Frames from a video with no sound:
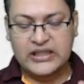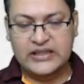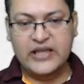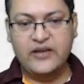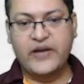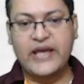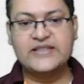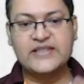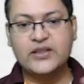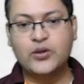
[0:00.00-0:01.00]
Then
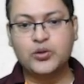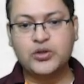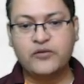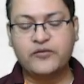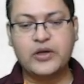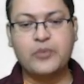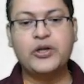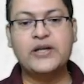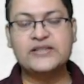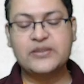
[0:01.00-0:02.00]
rise and growth of
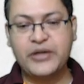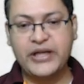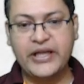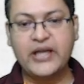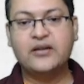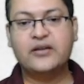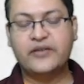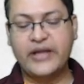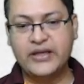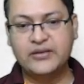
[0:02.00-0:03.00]
communalism in India,
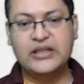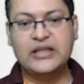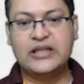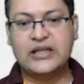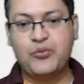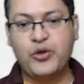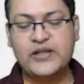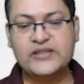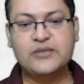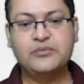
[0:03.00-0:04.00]
right?
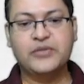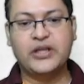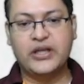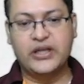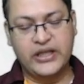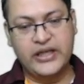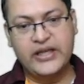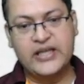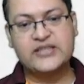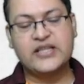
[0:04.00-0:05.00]
Communalism in
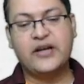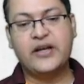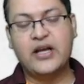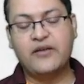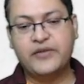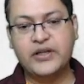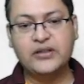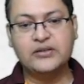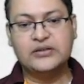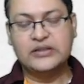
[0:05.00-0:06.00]
India started
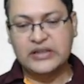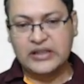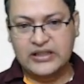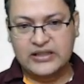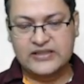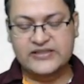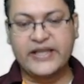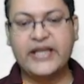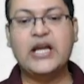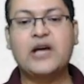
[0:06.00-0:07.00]
after the
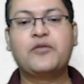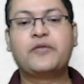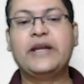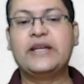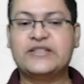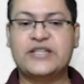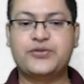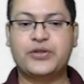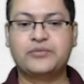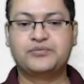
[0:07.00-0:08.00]
second half of 19th
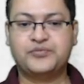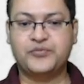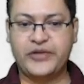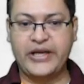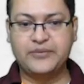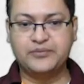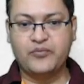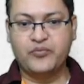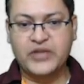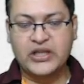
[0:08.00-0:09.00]
century, right?
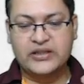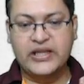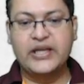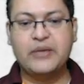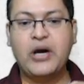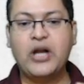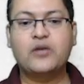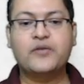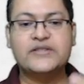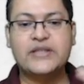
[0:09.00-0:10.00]
Then demand
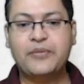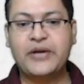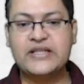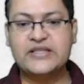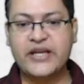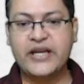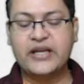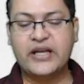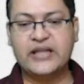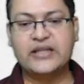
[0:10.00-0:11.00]
of a separate
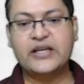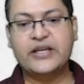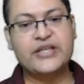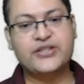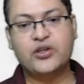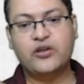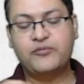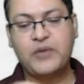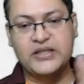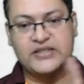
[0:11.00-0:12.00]
state and the creation
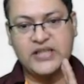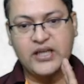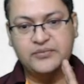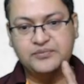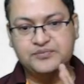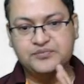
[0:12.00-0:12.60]
of Pakistan,